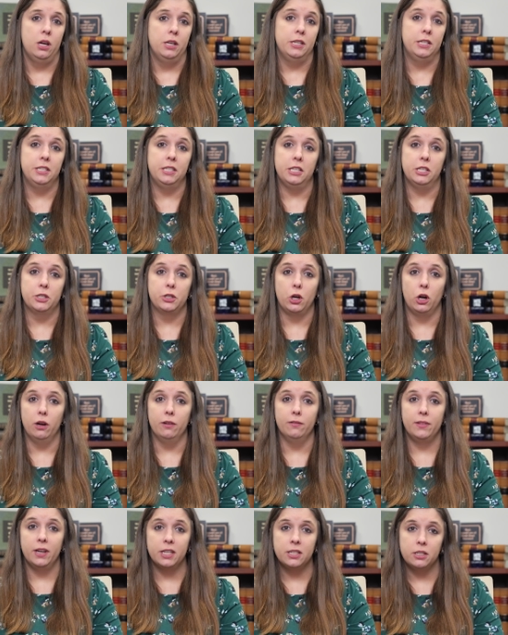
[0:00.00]
diseased
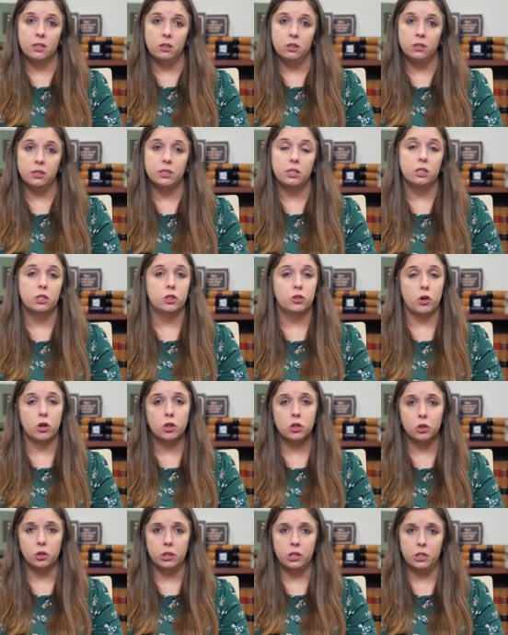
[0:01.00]
heart vessels,
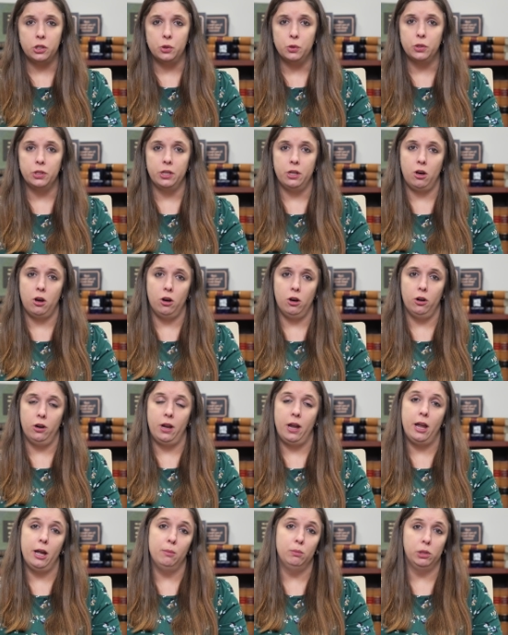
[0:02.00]
structural issues in the
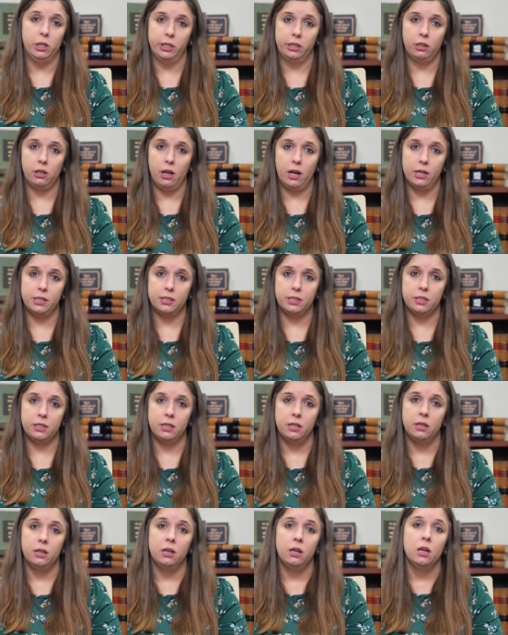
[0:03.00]
heart, and blood clots.